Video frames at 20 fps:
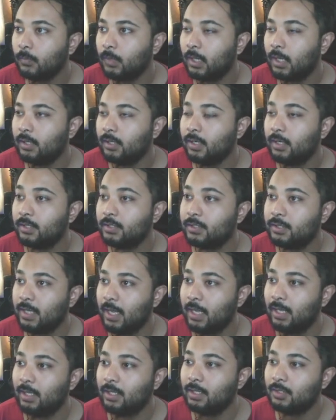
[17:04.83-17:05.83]
And they're
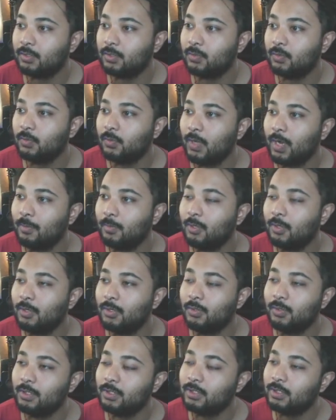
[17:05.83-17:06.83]
staying in, so what I'm gonna
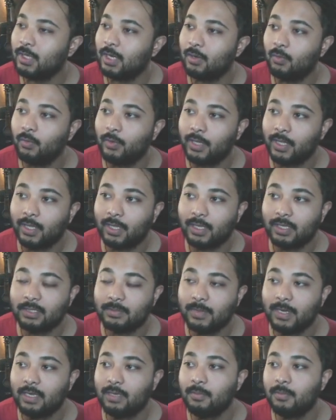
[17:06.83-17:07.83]
do is they're weak against
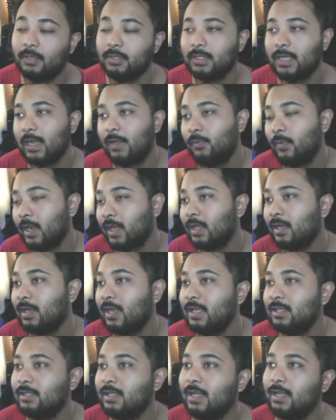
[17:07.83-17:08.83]
Mandibuzz. I
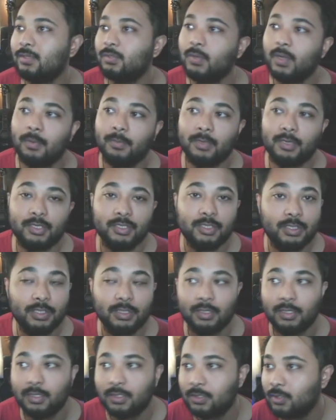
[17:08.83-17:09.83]
recognize that, so I'm gonna
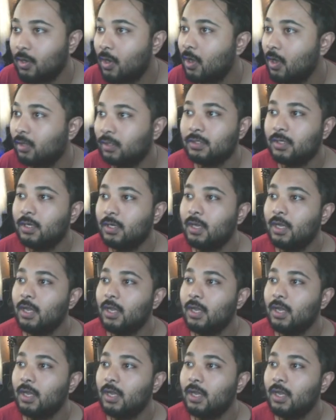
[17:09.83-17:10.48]
shield the Skulls.